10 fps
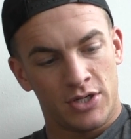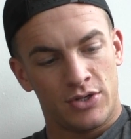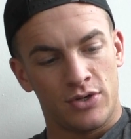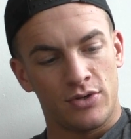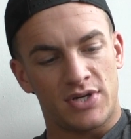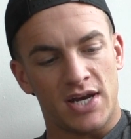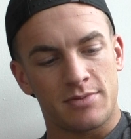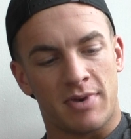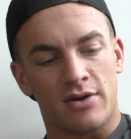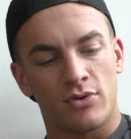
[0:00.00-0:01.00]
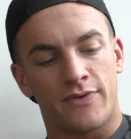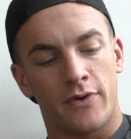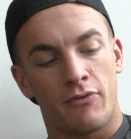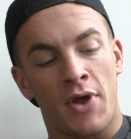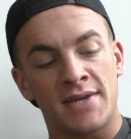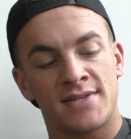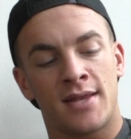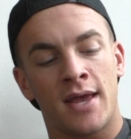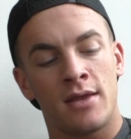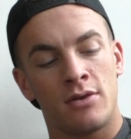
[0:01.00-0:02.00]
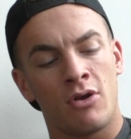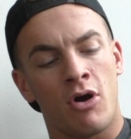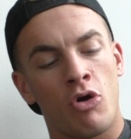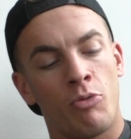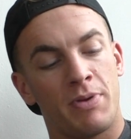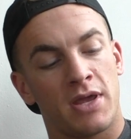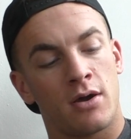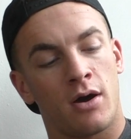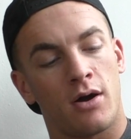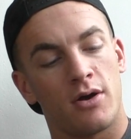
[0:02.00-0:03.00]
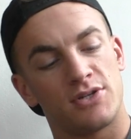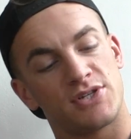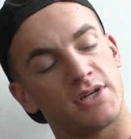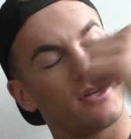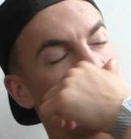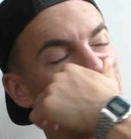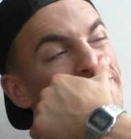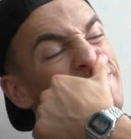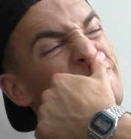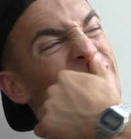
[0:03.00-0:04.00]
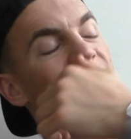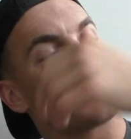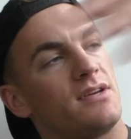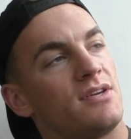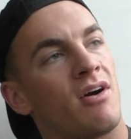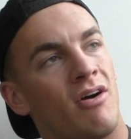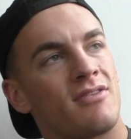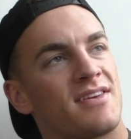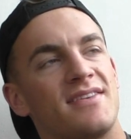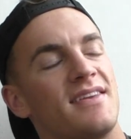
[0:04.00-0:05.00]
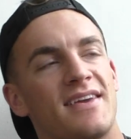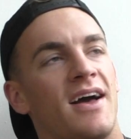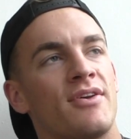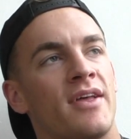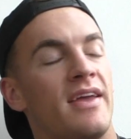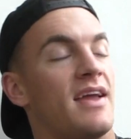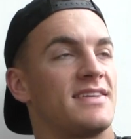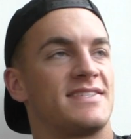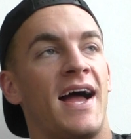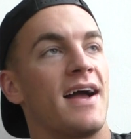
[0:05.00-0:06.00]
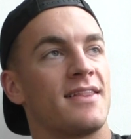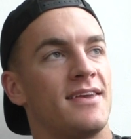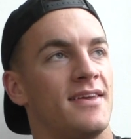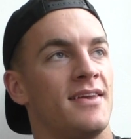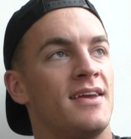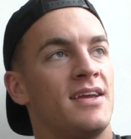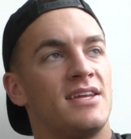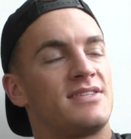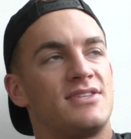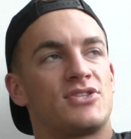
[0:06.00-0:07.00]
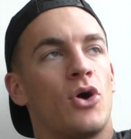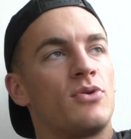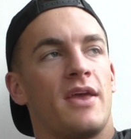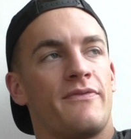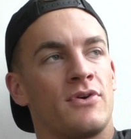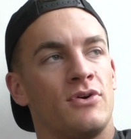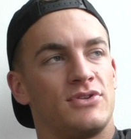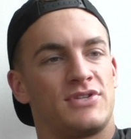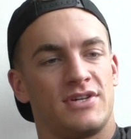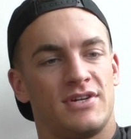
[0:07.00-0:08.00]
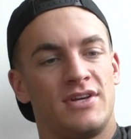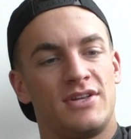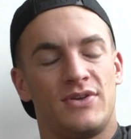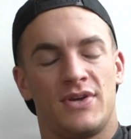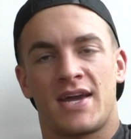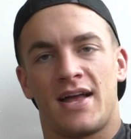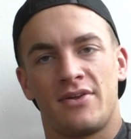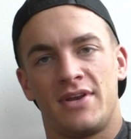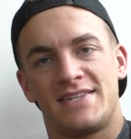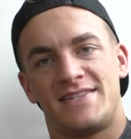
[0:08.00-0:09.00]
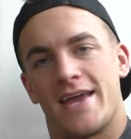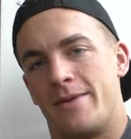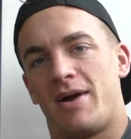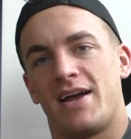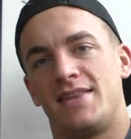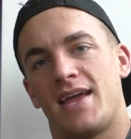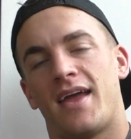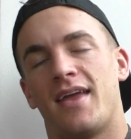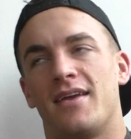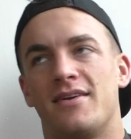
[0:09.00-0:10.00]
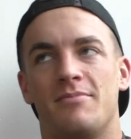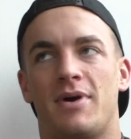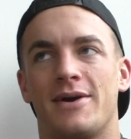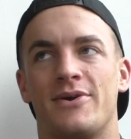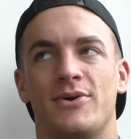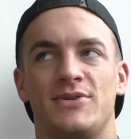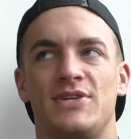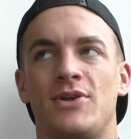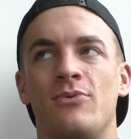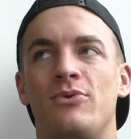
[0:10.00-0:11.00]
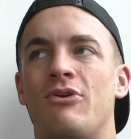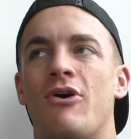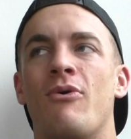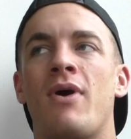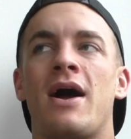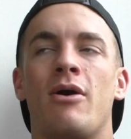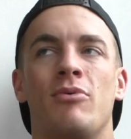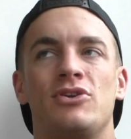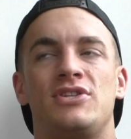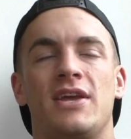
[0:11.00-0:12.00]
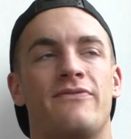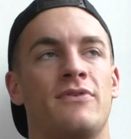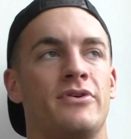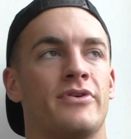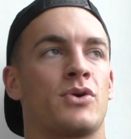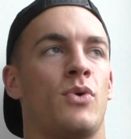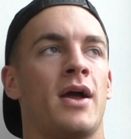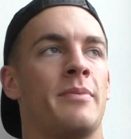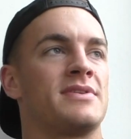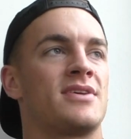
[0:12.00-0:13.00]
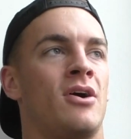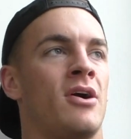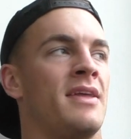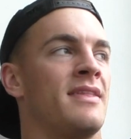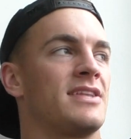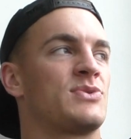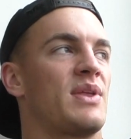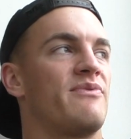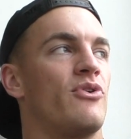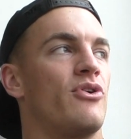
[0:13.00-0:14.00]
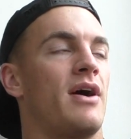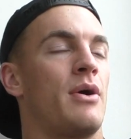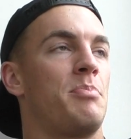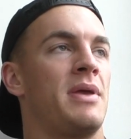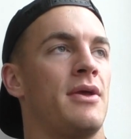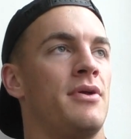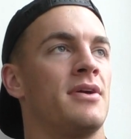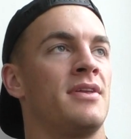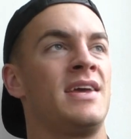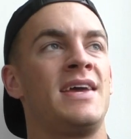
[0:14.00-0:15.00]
Do you change macros for a rest day? No, because you can't calculate exactly. It's so difficult to do your calories day by day and macros. You don't know how much different your requirements are in that 24-hour period.